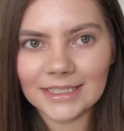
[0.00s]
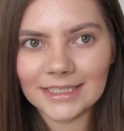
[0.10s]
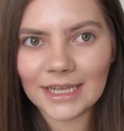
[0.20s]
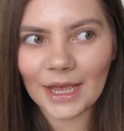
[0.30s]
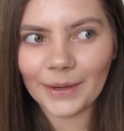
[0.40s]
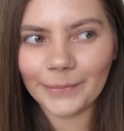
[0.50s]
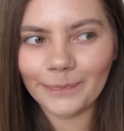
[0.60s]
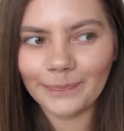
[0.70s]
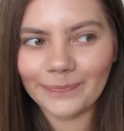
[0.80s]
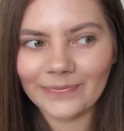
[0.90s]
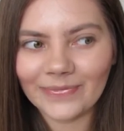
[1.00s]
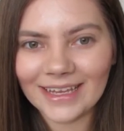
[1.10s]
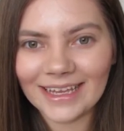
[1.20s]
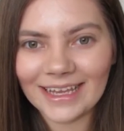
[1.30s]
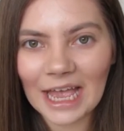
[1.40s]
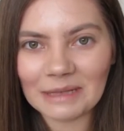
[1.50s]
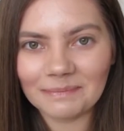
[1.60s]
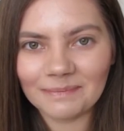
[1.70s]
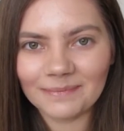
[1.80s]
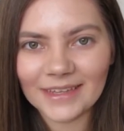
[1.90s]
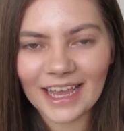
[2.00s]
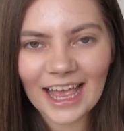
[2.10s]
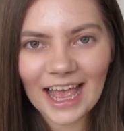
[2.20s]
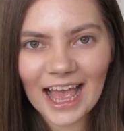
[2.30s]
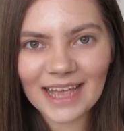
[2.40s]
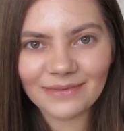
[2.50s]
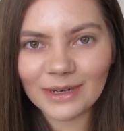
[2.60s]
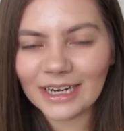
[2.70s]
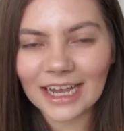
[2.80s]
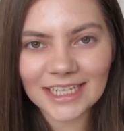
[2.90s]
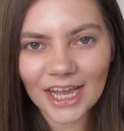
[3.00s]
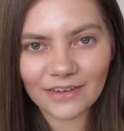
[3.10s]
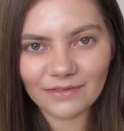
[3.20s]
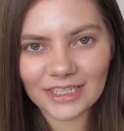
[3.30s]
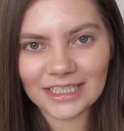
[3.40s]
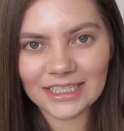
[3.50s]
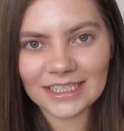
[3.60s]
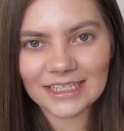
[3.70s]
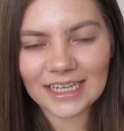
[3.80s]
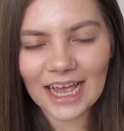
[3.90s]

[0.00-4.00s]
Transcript: So, yeah, everyone has their own reasons.